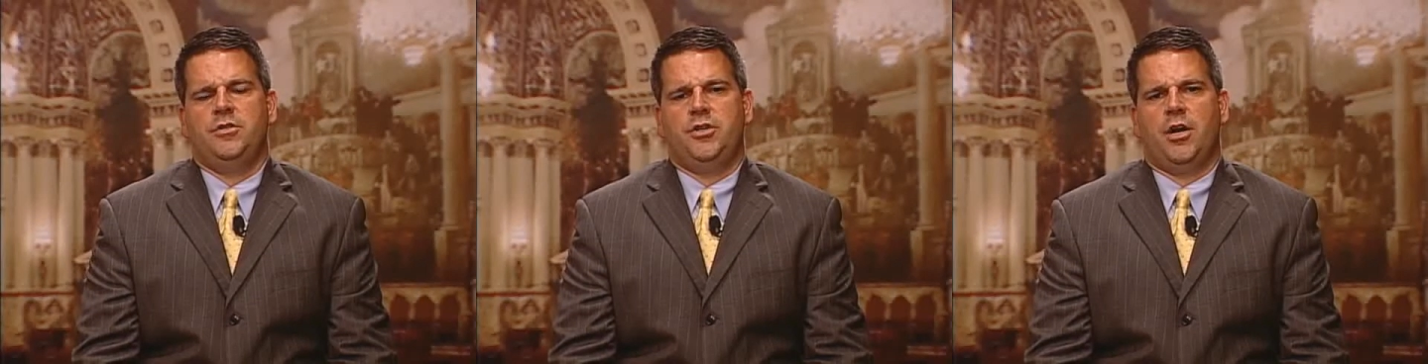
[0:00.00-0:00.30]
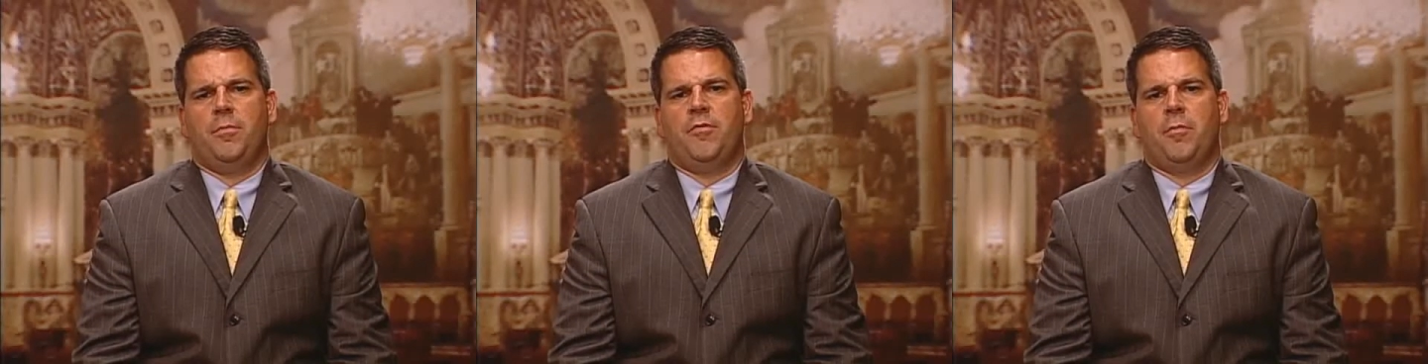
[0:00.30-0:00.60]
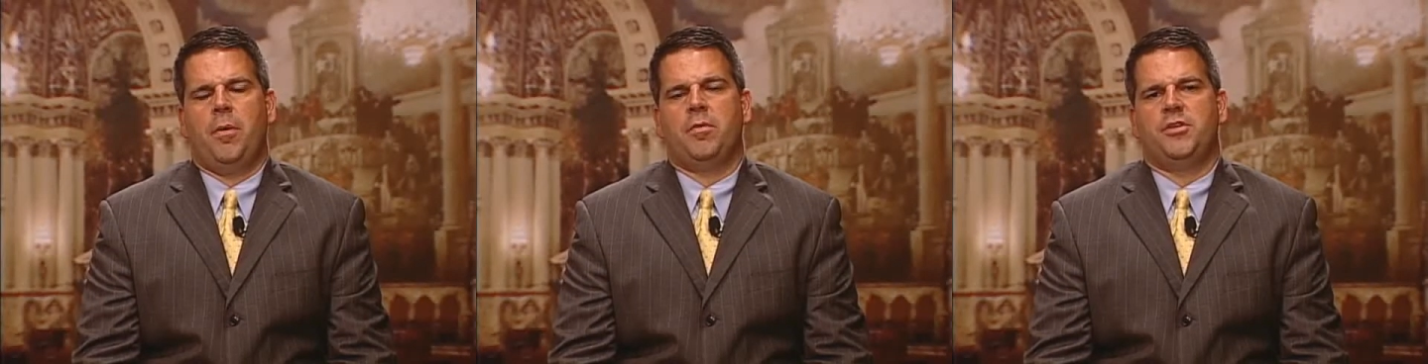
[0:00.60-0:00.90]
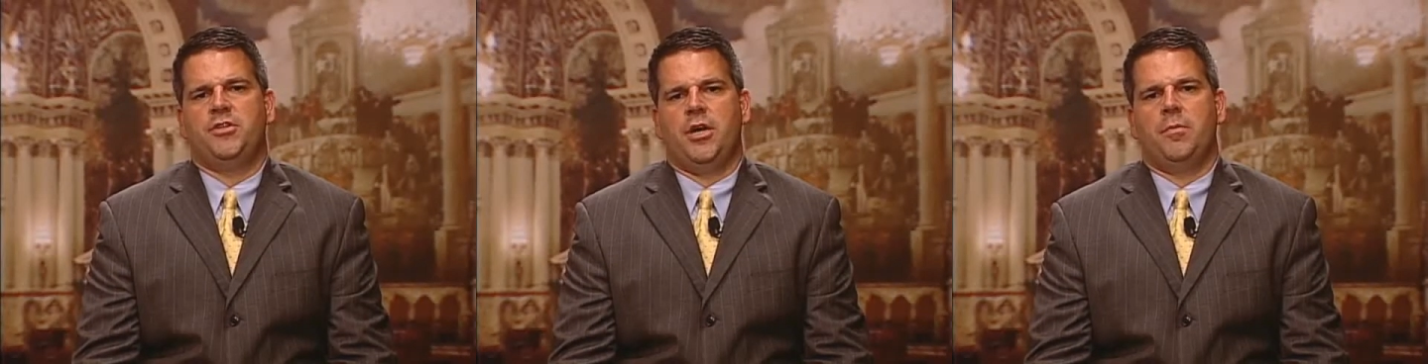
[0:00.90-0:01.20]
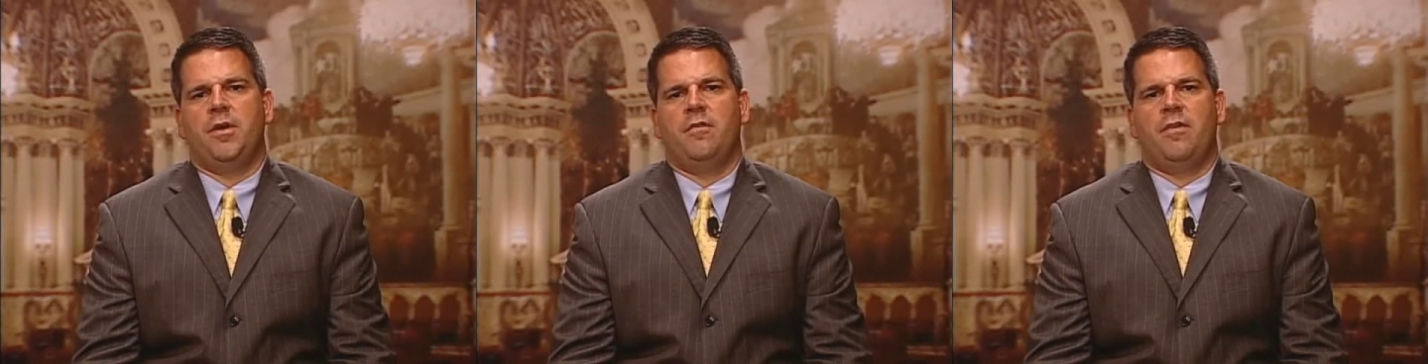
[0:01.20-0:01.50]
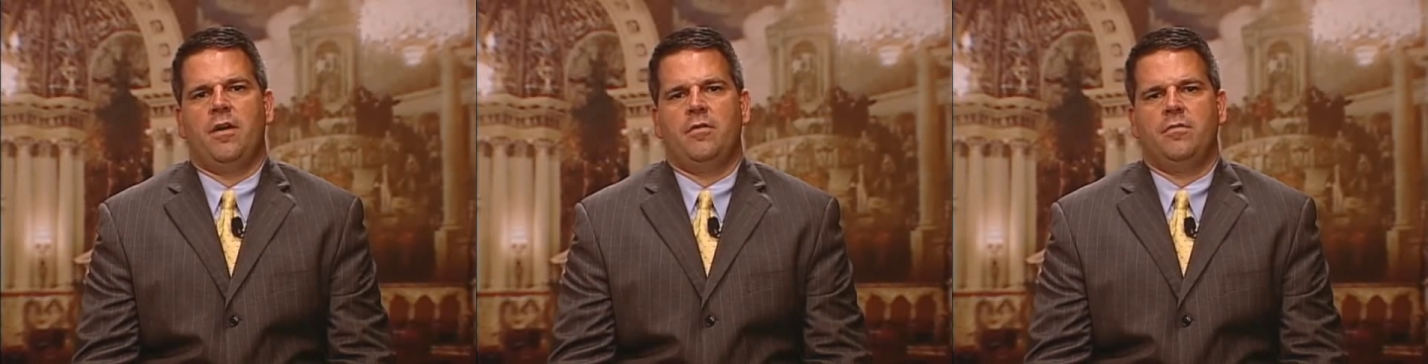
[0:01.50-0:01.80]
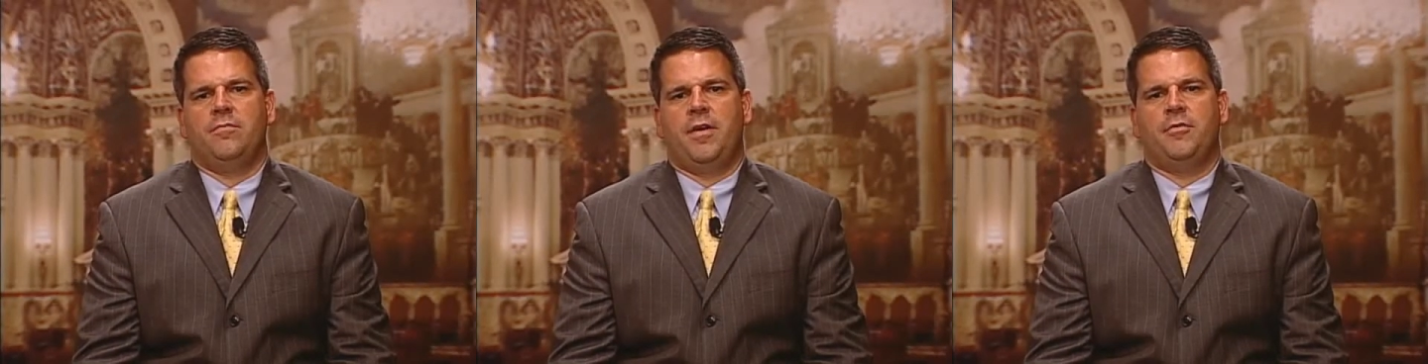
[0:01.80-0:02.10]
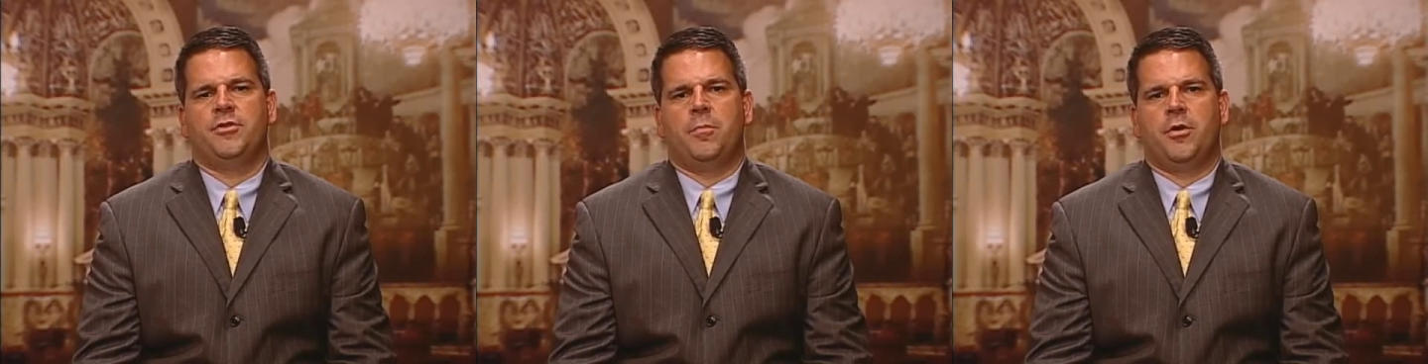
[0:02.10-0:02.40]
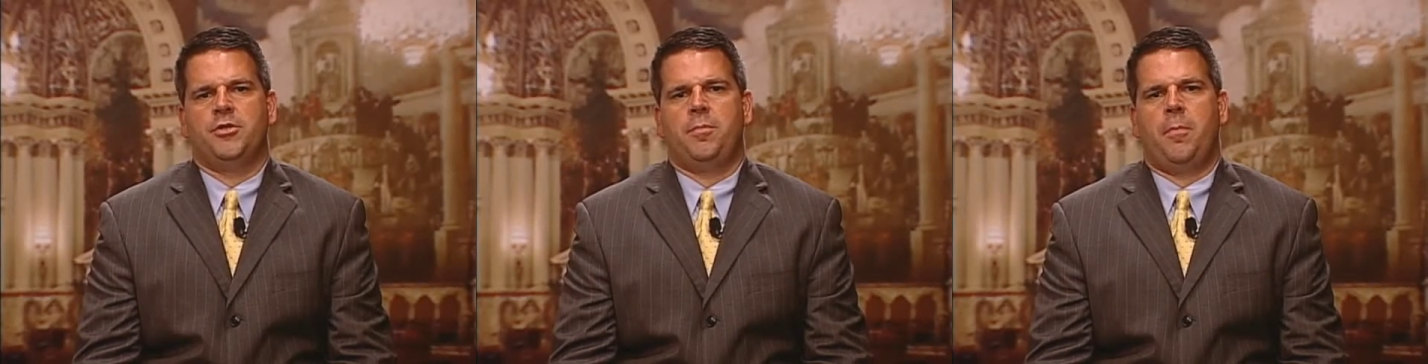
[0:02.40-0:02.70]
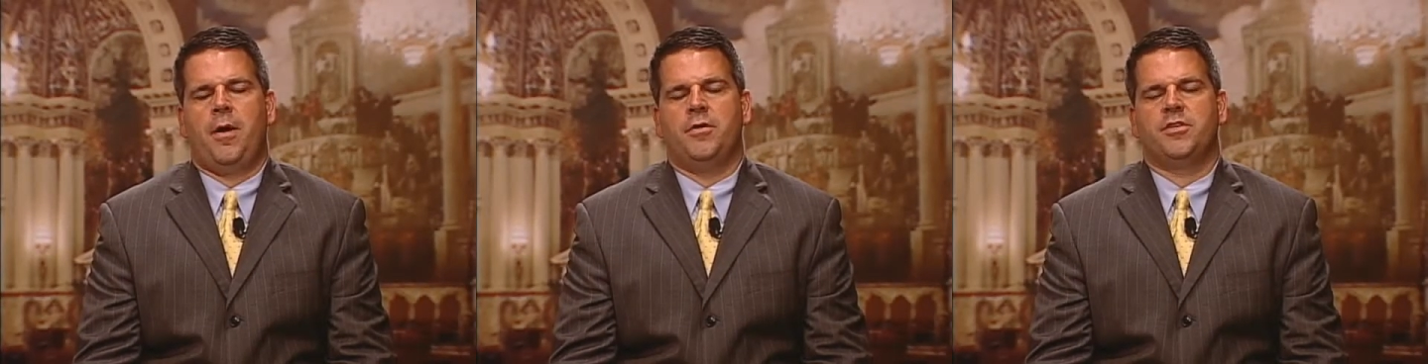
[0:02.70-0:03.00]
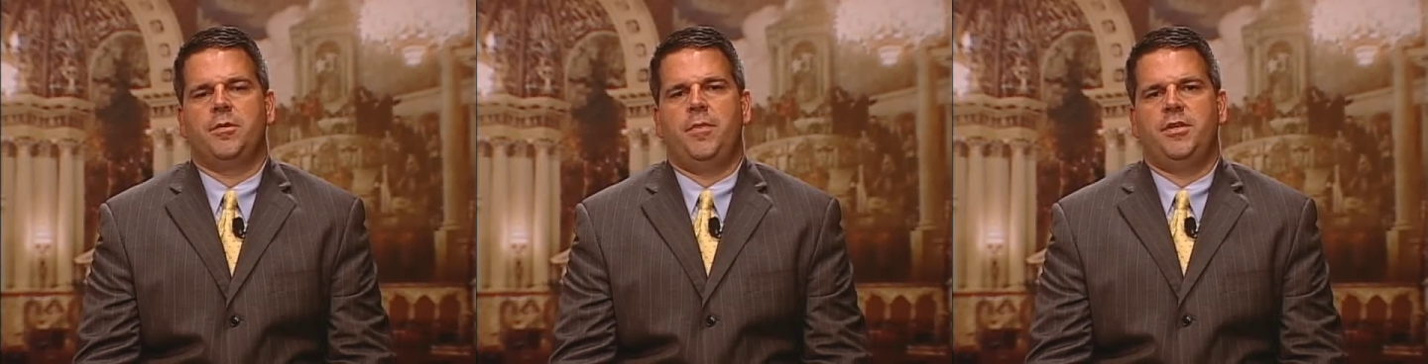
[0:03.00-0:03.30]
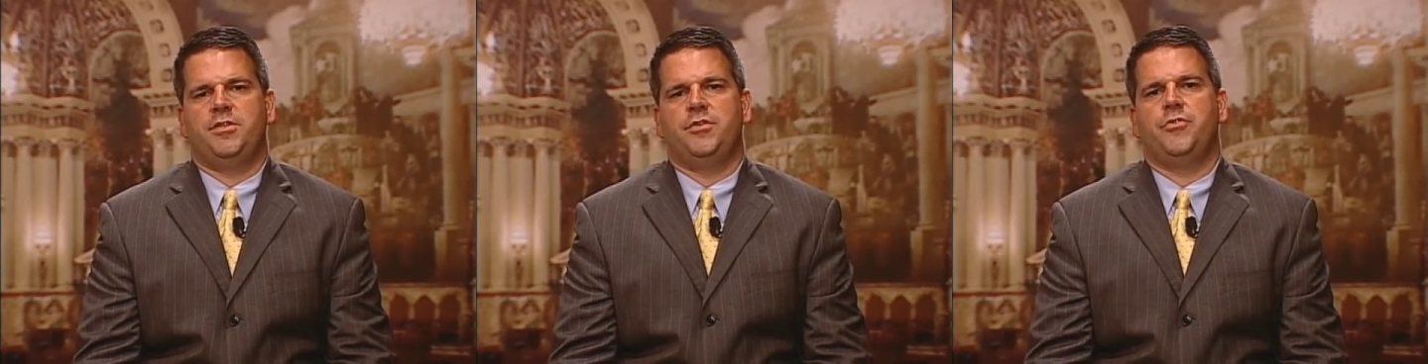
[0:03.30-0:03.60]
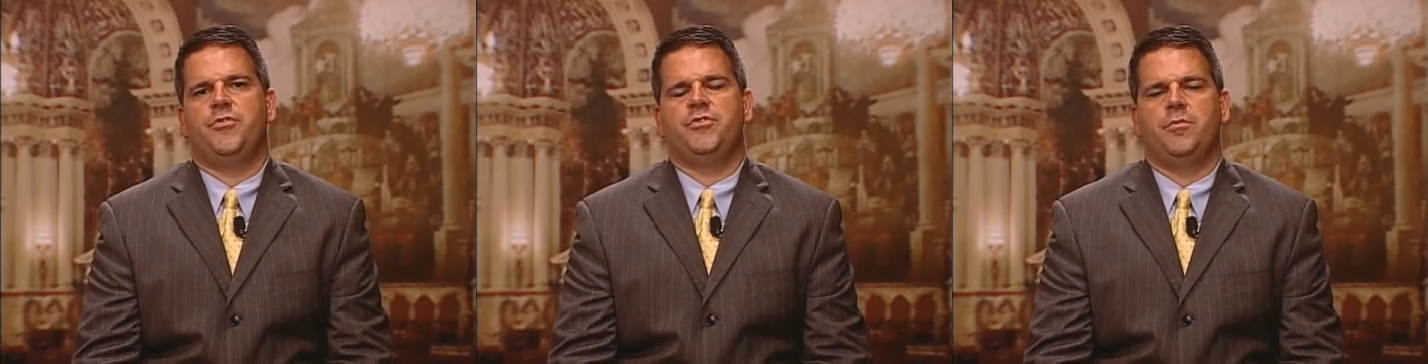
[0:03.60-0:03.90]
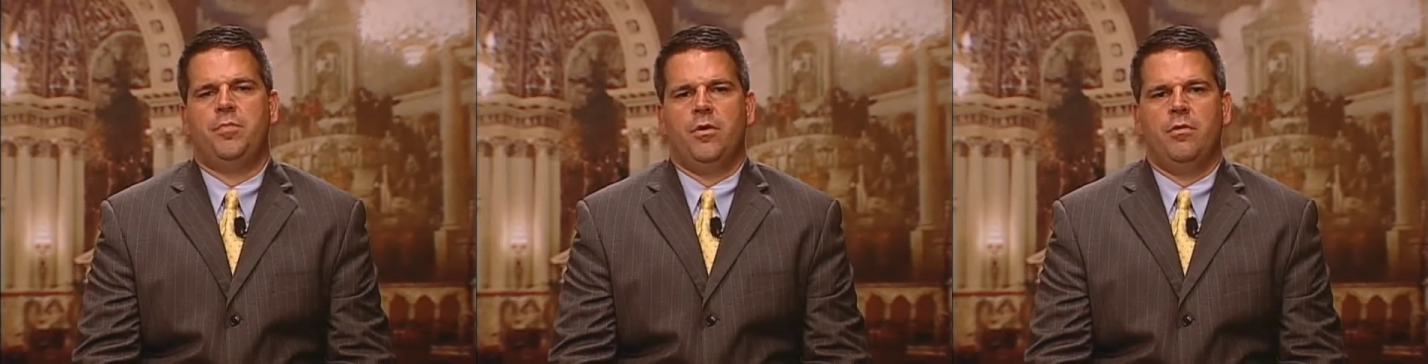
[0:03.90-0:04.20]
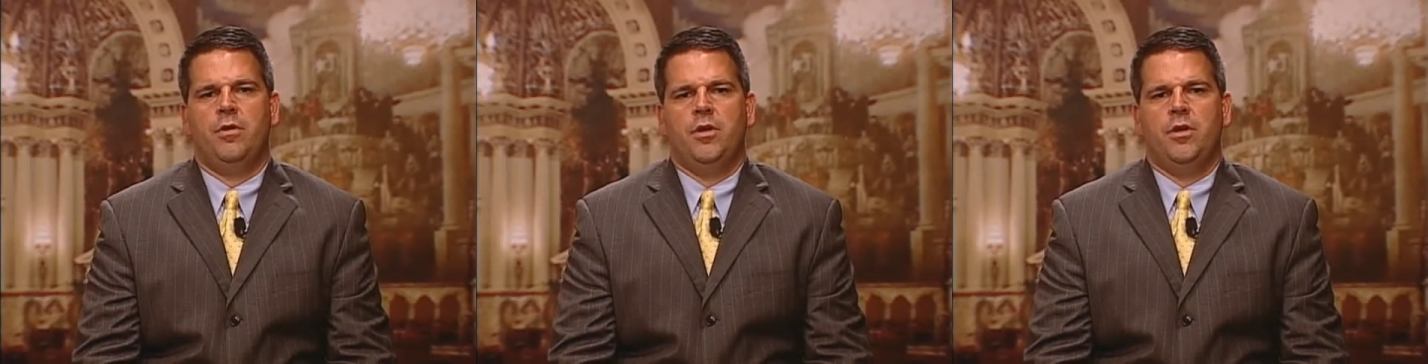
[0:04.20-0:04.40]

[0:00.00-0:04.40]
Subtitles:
chairman, Republican chairman of our Veterans Emergency Preparedness Committee. He's introduced a bill